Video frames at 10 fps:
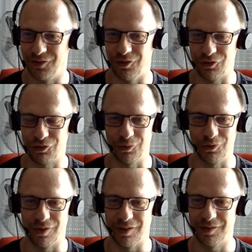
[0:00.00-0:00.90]
It just
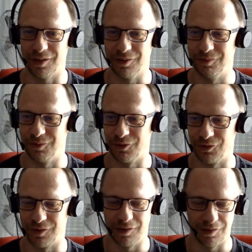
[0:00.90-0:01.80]
shows that how
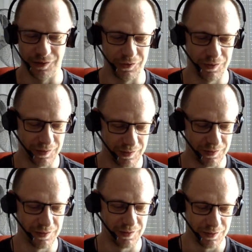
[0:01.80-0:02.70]
versatile it is.
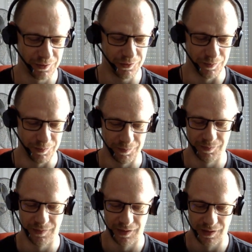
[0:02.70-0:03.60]
Cool.
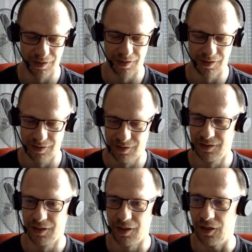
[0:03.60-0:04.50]

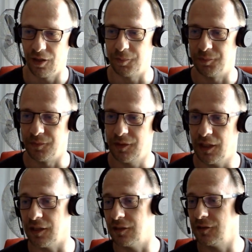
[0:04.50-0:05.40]
Yeah,
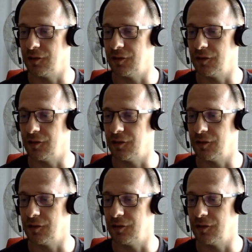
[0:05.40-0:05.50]
now